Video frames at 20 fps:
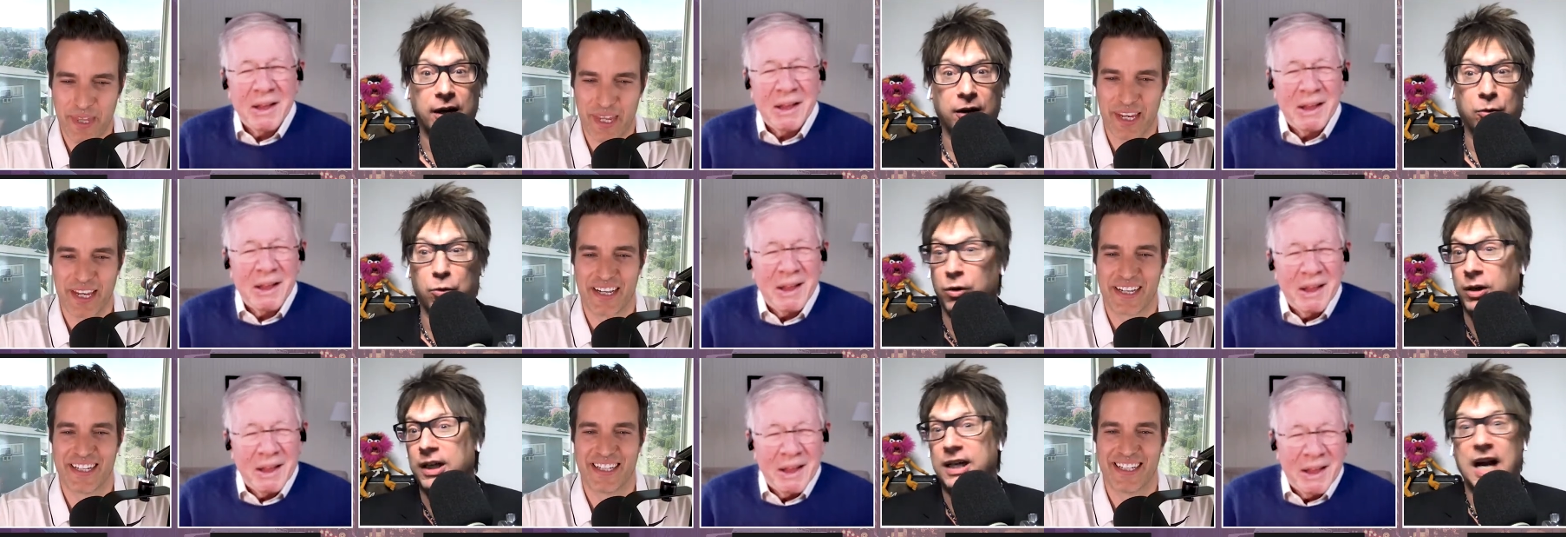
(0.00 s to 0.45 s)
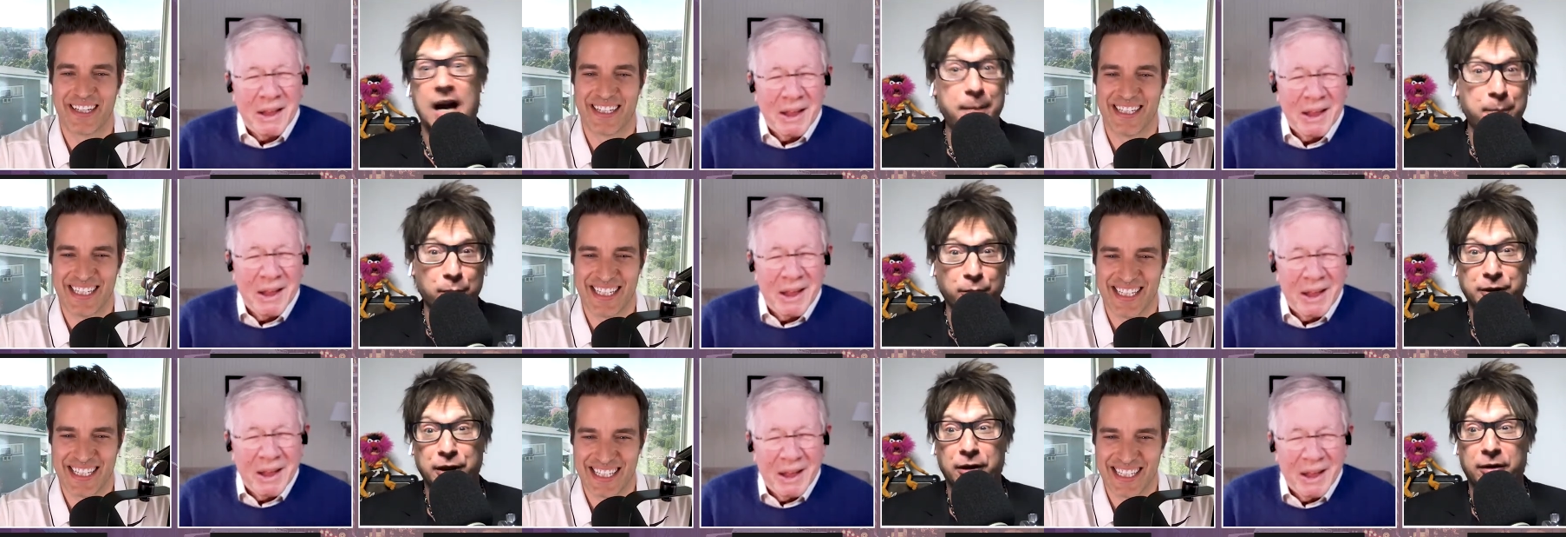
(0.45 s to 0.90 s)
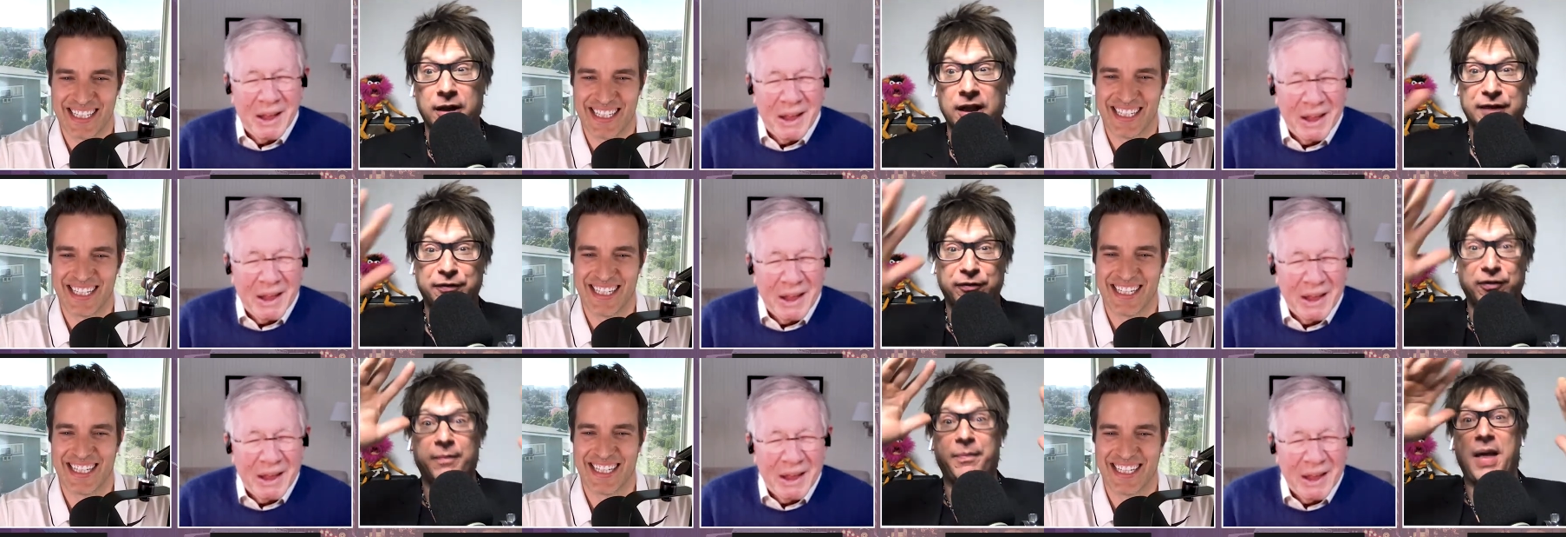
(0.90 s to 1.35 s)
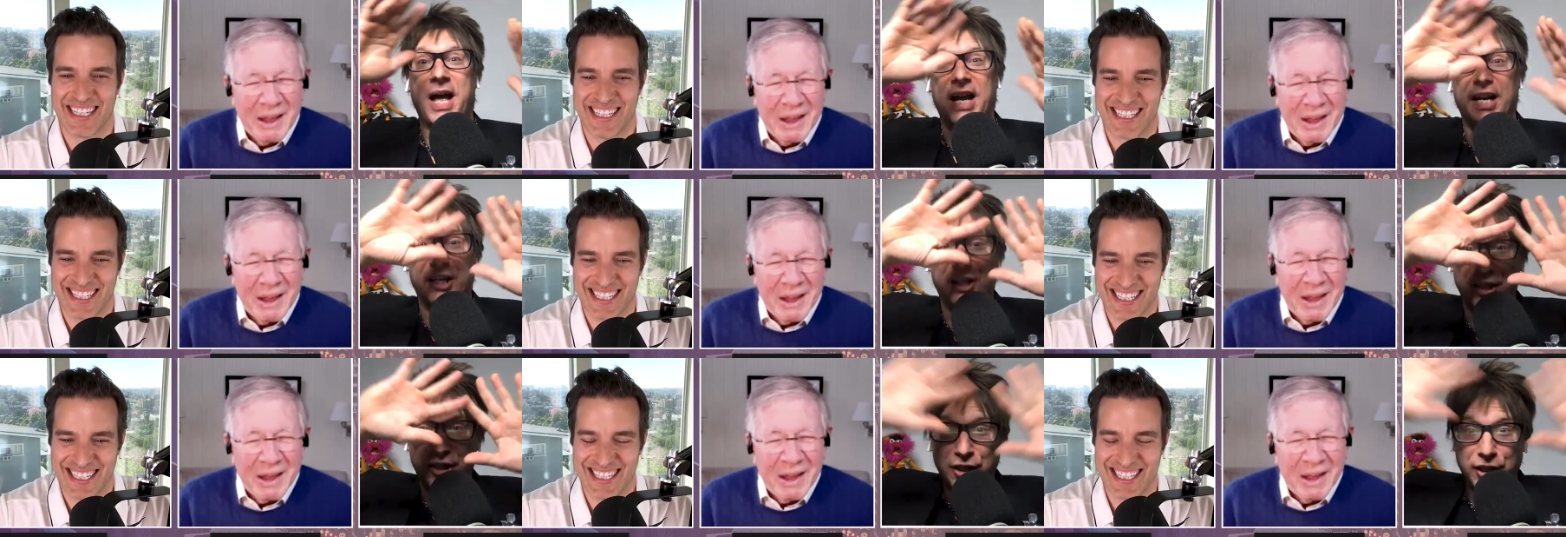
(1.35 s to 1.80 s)
Speaker 1: or a couple donuts from that
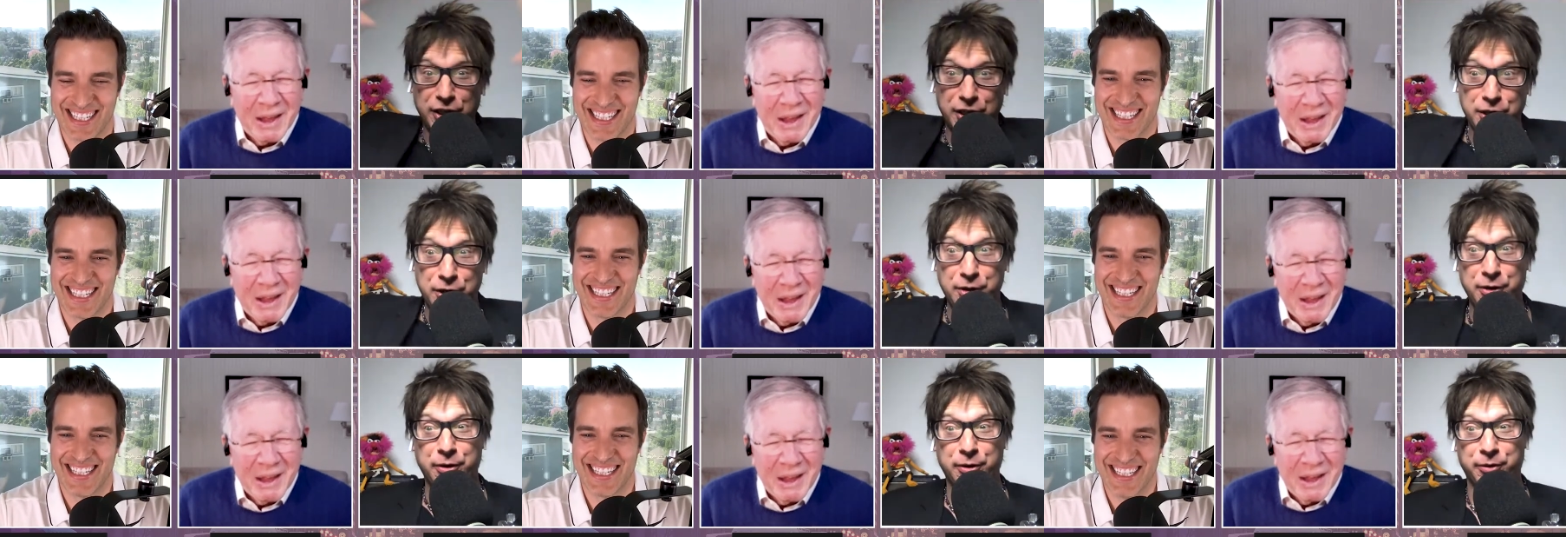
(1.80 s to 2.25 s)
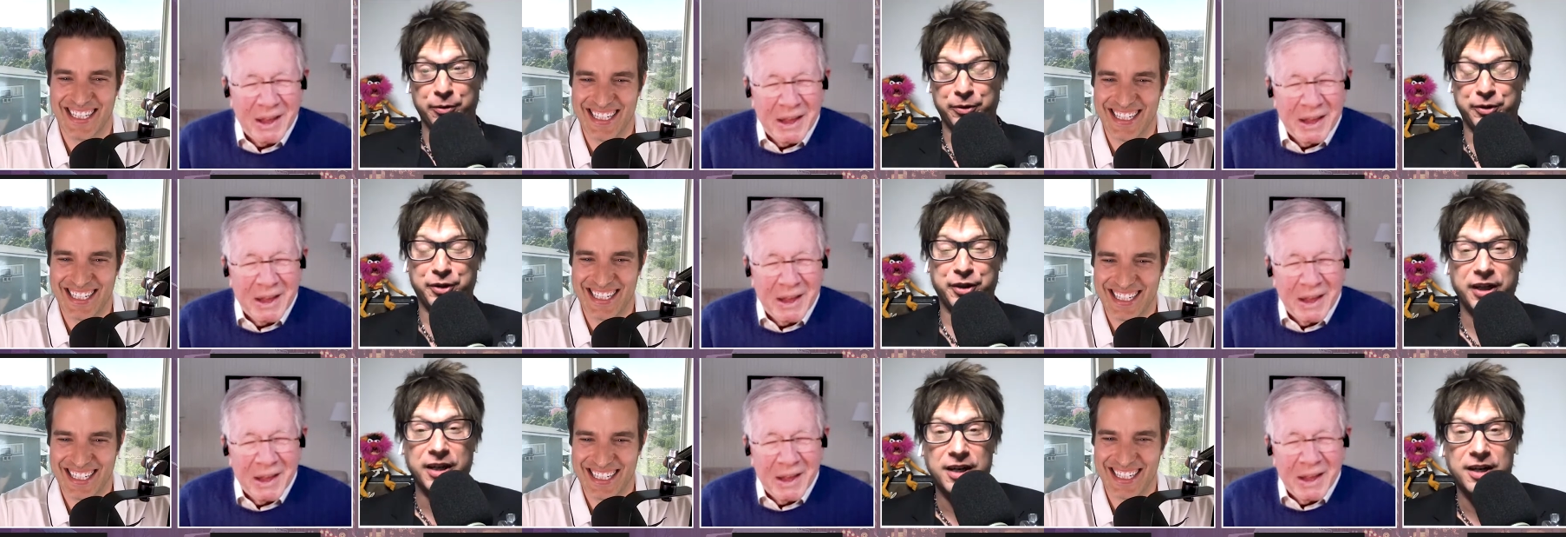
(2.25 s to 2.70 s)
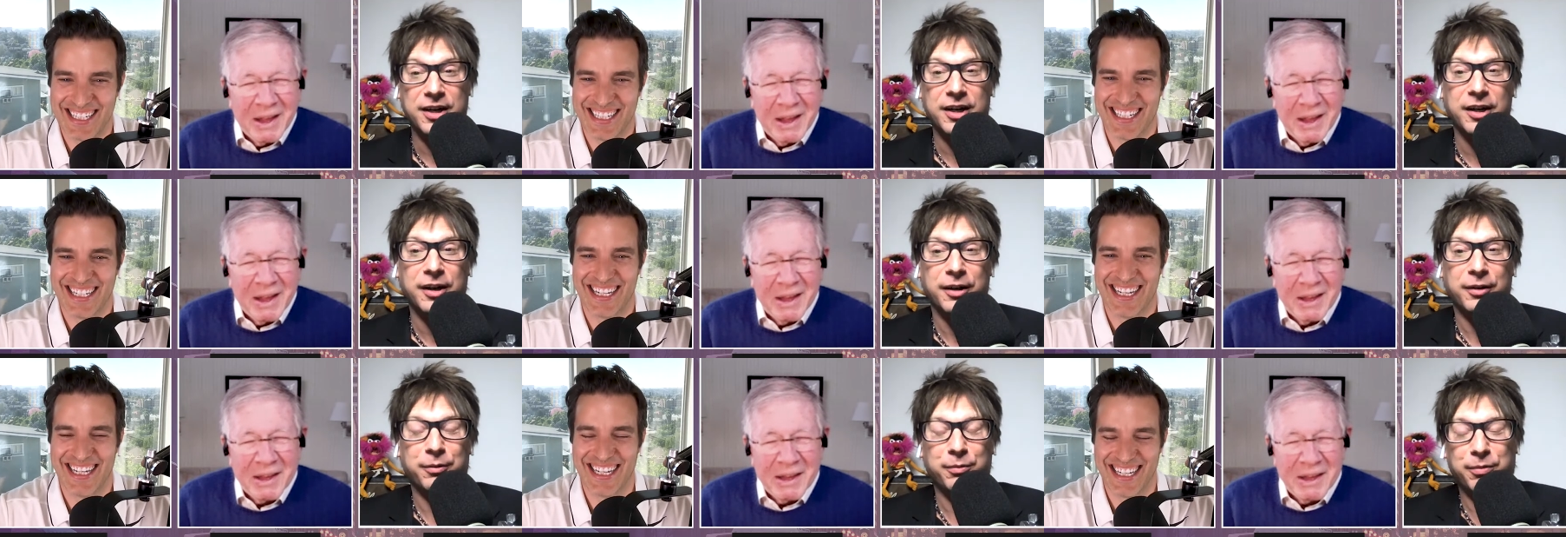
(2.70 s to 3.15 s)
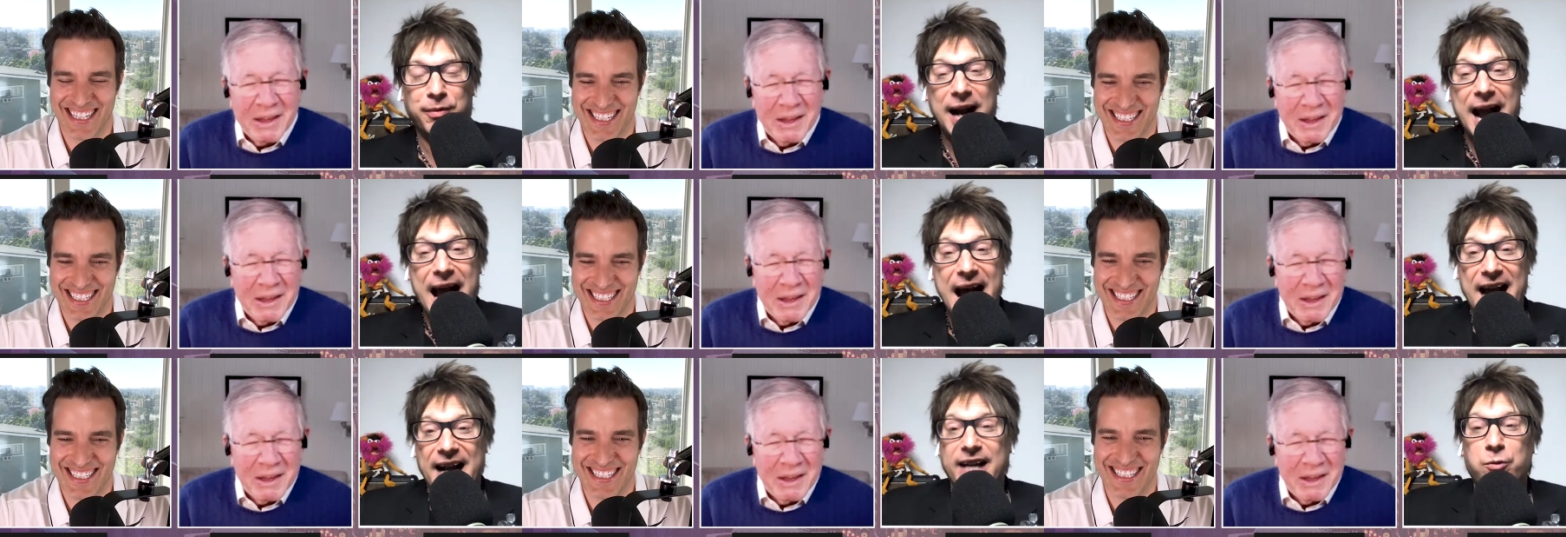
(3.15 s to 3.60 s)
huge
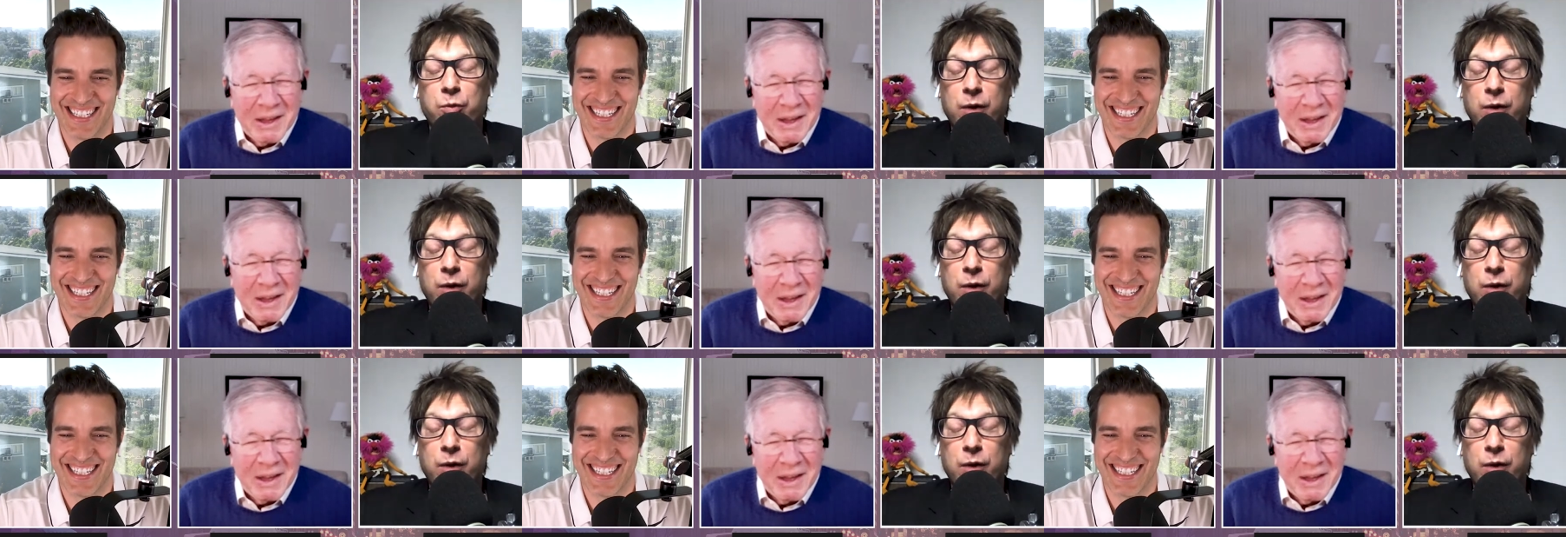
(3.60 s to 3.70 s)
rack.